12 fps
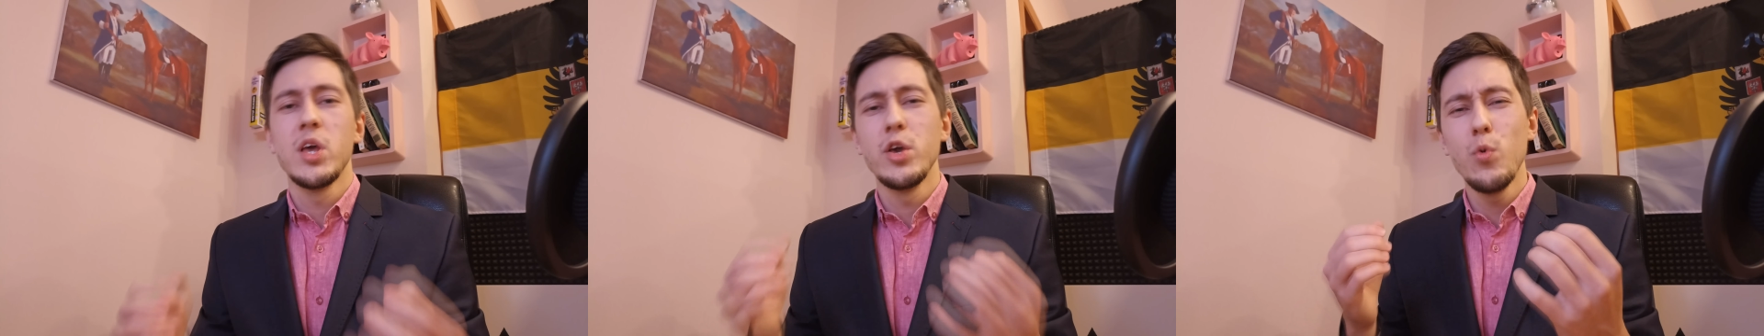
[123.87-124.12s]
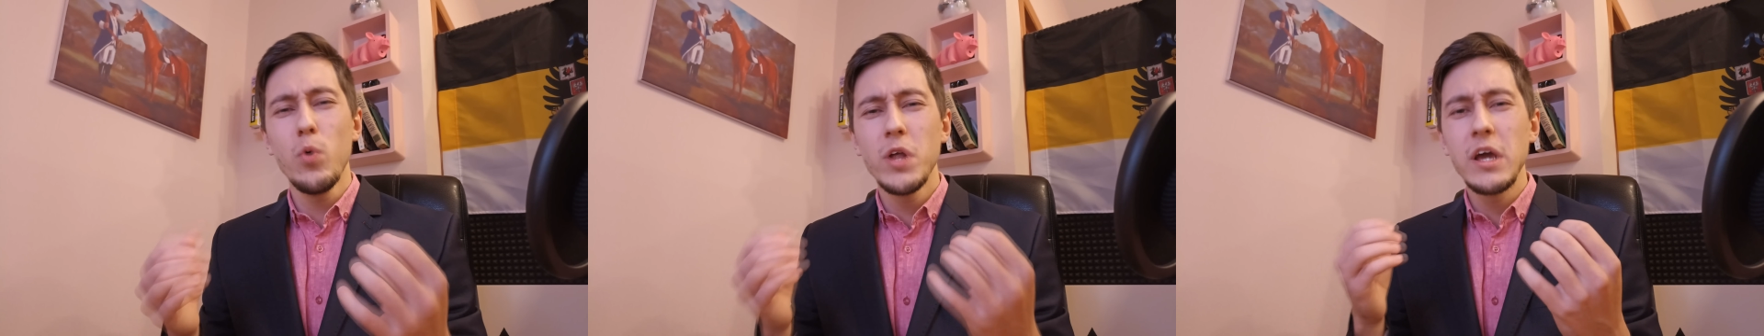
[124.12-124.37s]

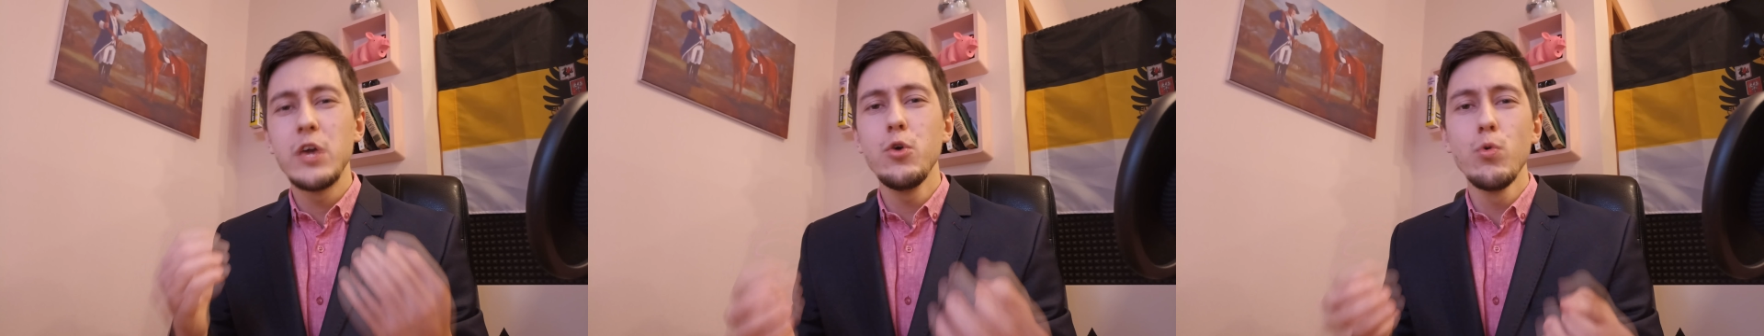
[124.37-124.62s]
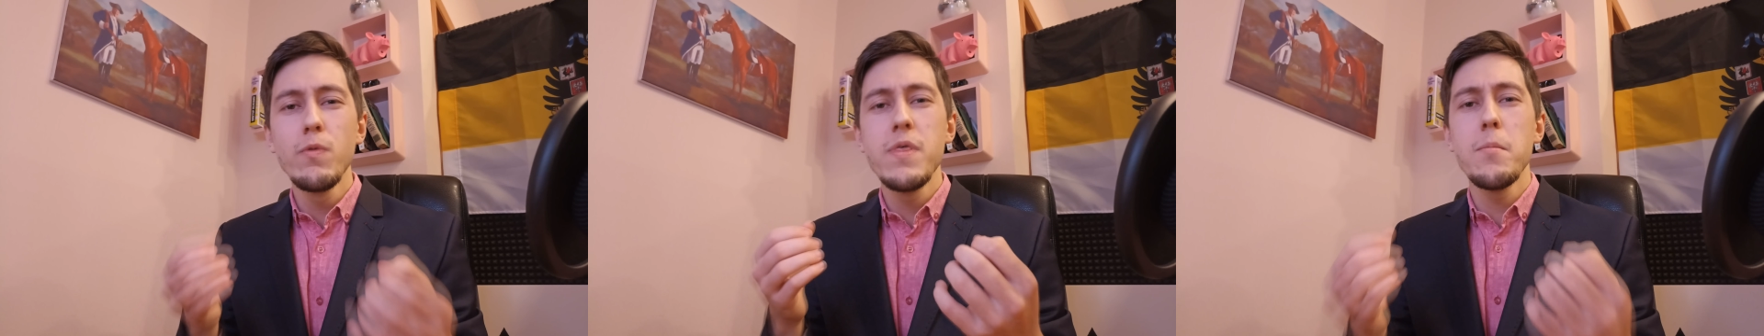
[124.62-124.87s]
You wanna
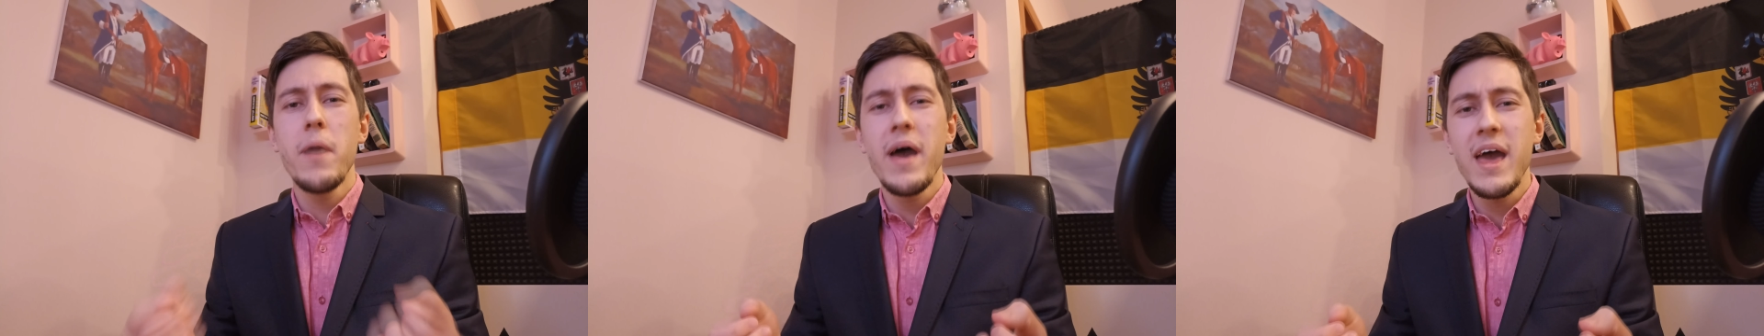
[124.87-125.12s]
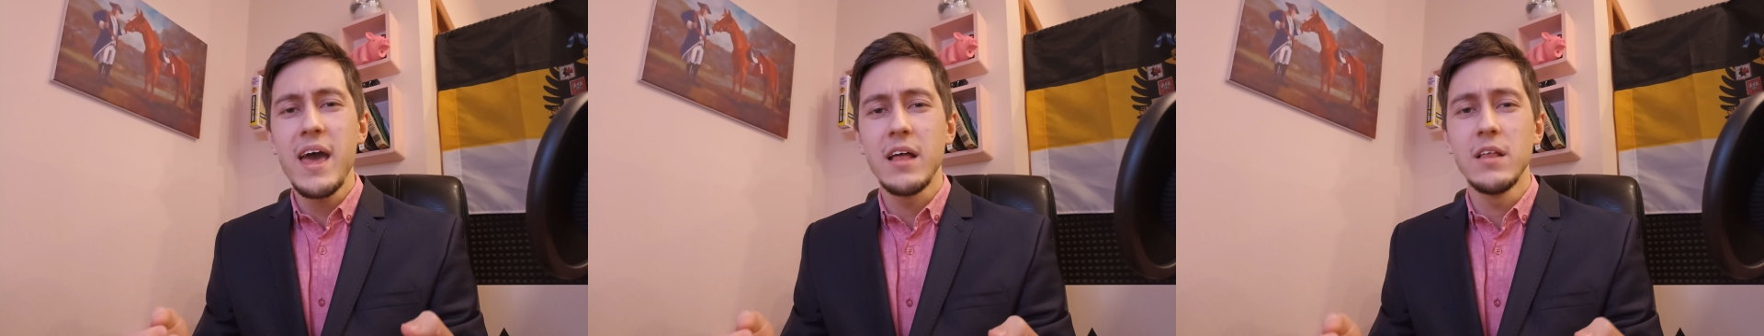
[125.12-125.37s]
cure the
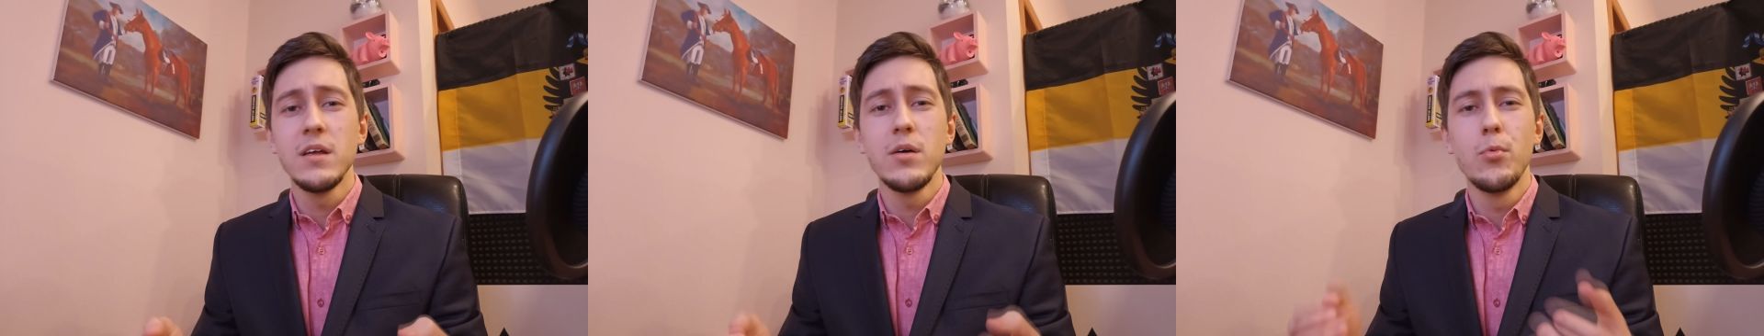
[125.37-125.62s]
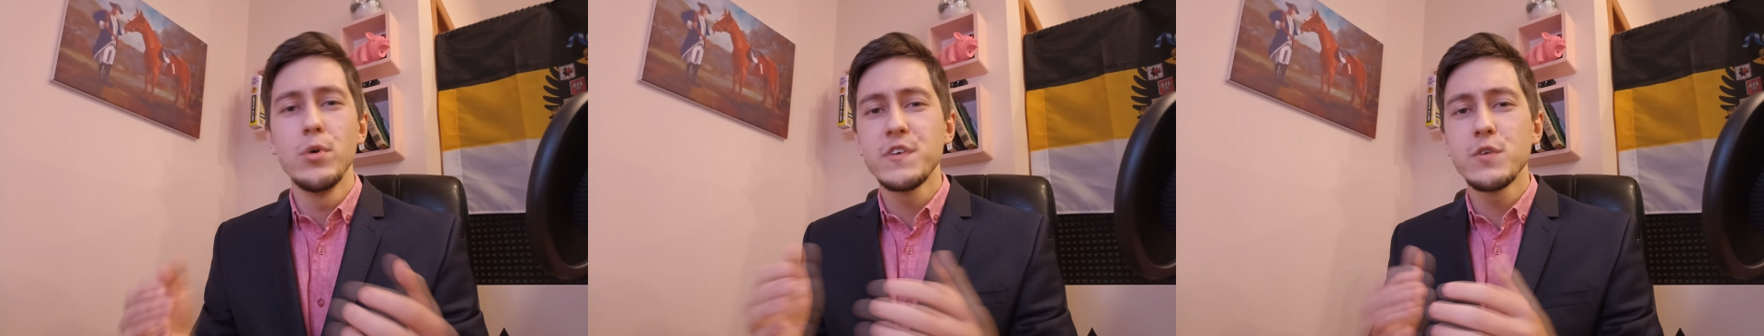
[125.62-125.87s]
man,
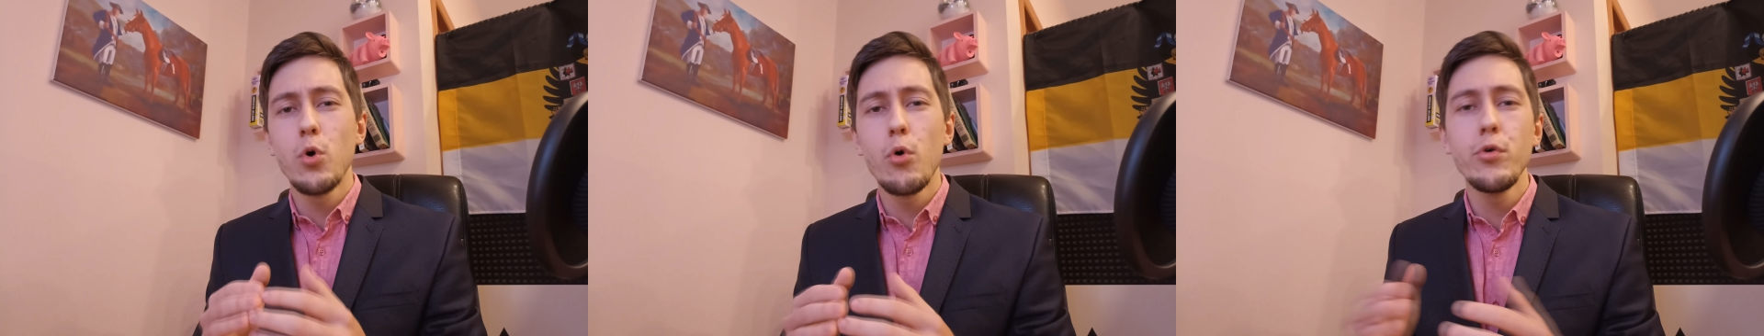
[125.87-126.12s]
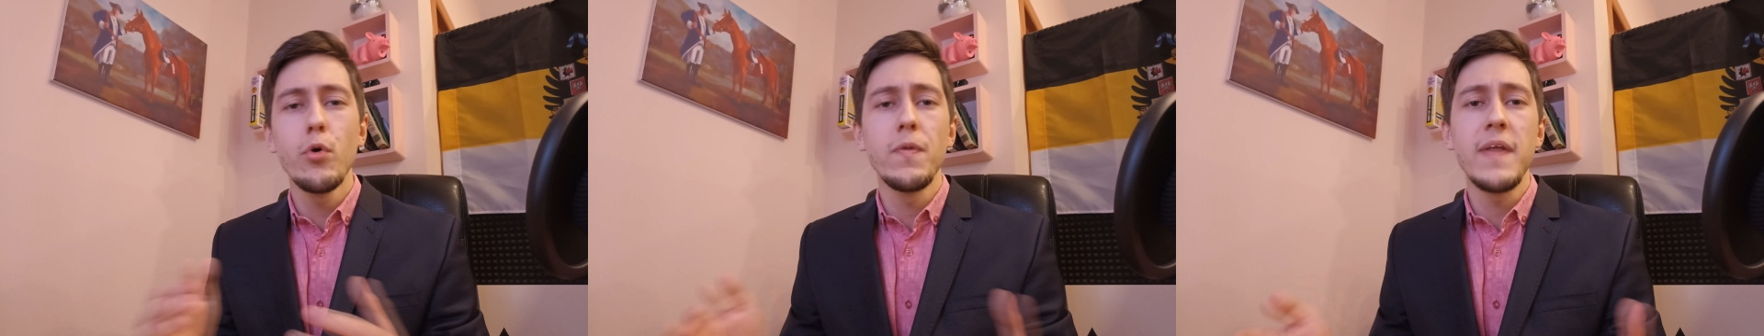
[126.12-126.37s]

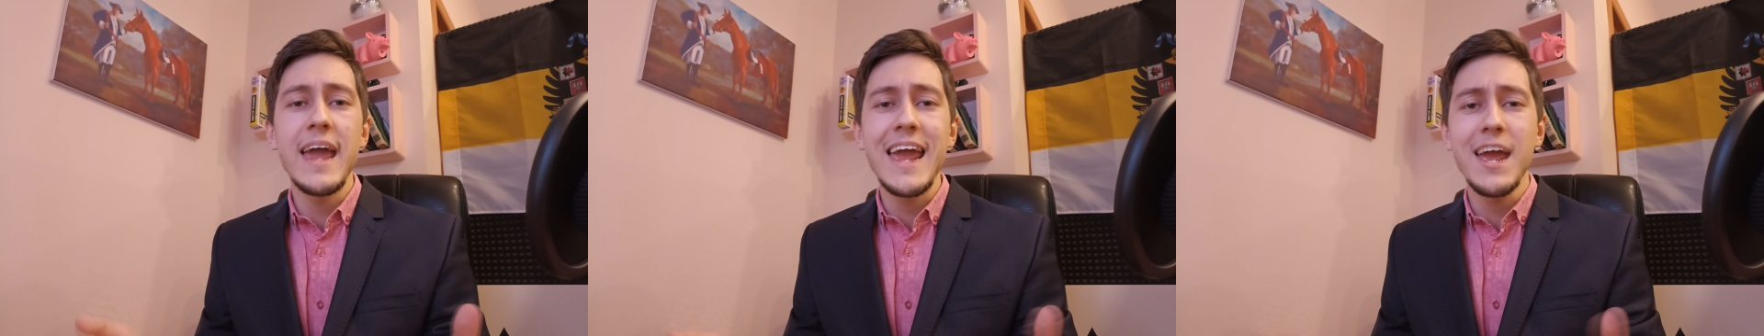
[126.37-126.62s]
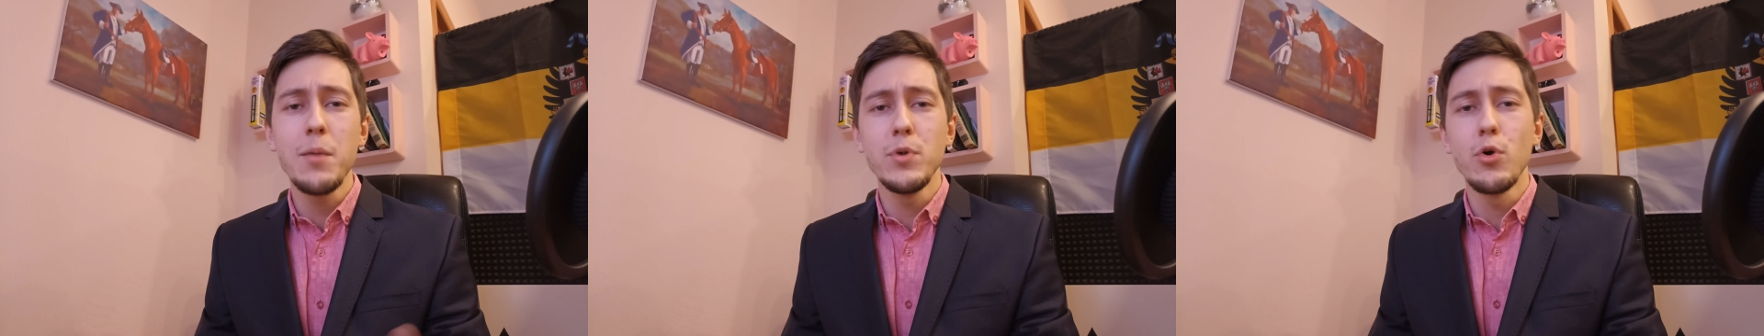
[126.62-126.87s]
restore your
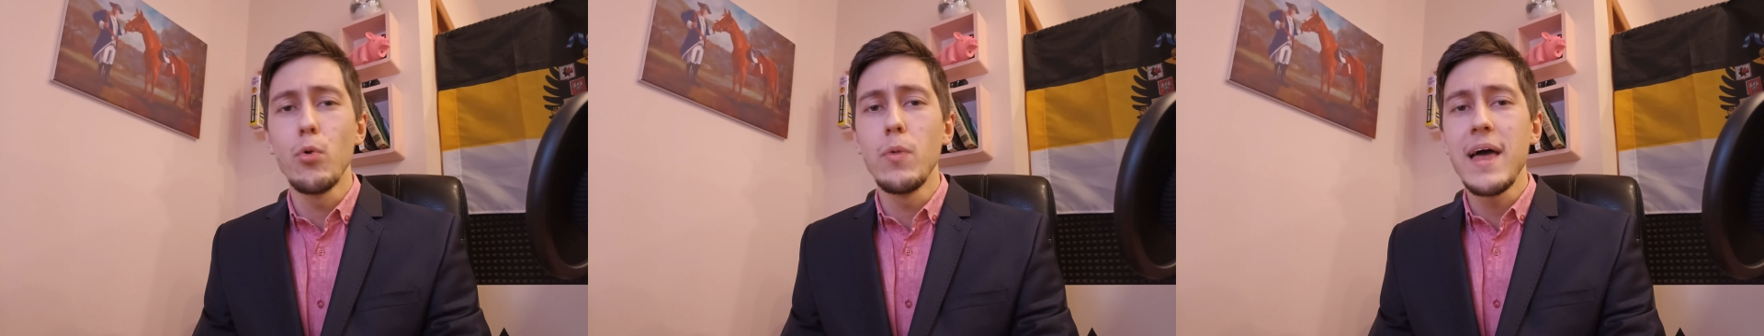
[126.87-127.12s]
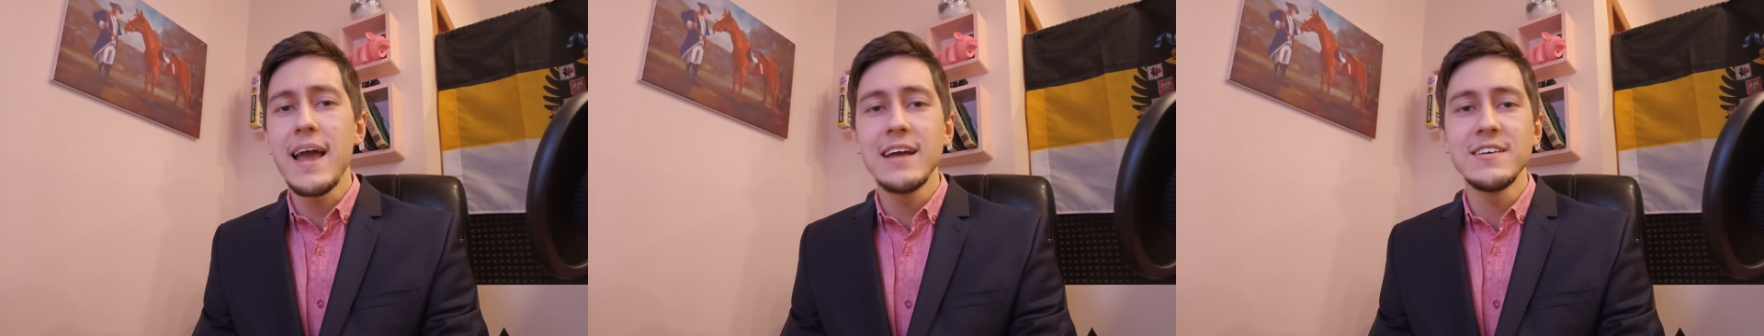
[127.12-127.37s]
name, your
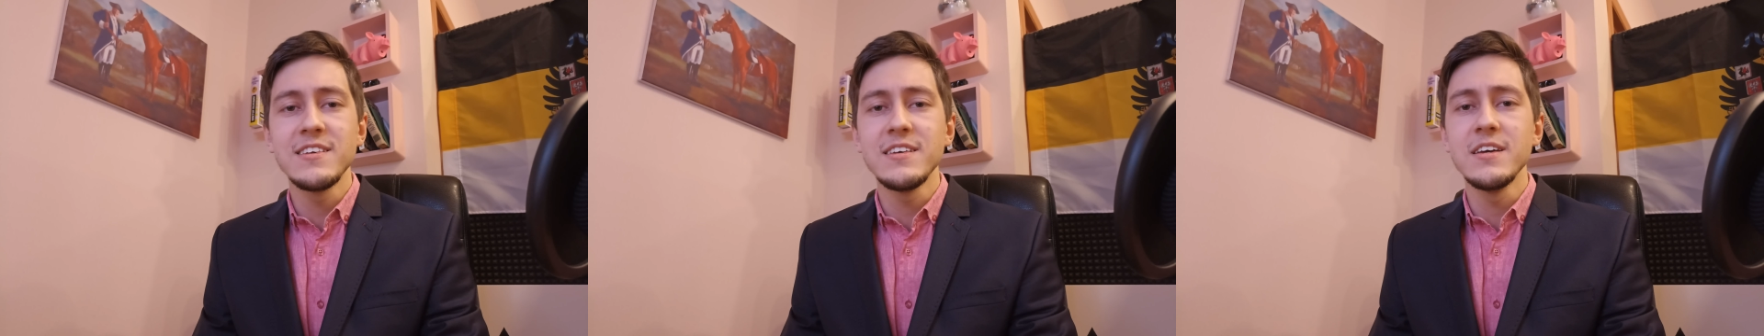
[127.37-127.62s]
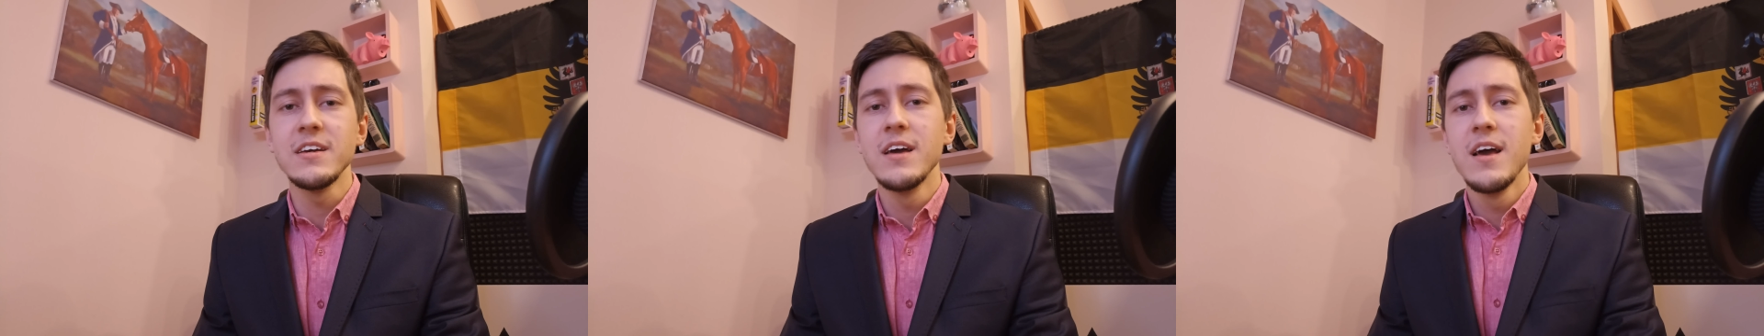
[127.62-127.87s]

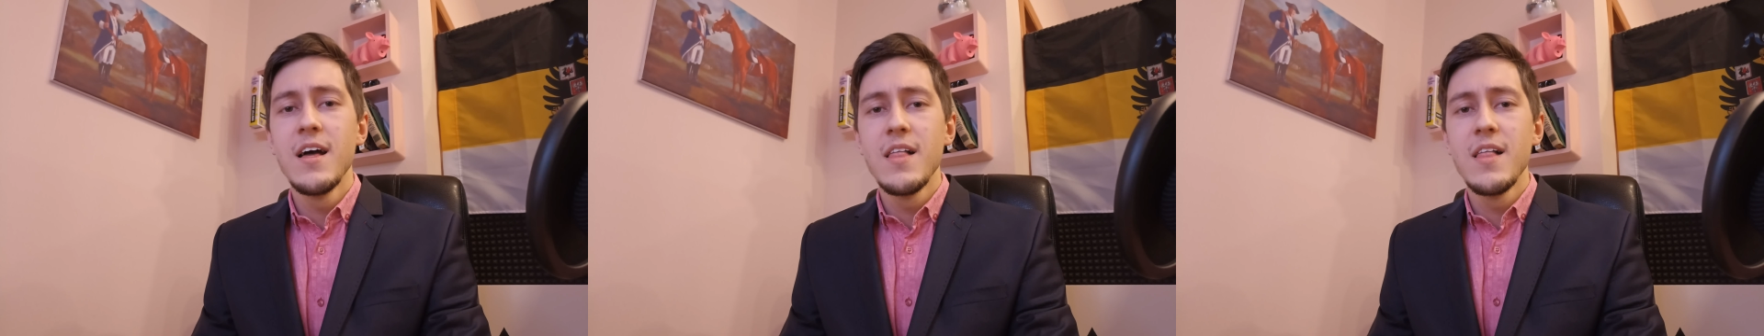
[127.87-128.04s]
legacy.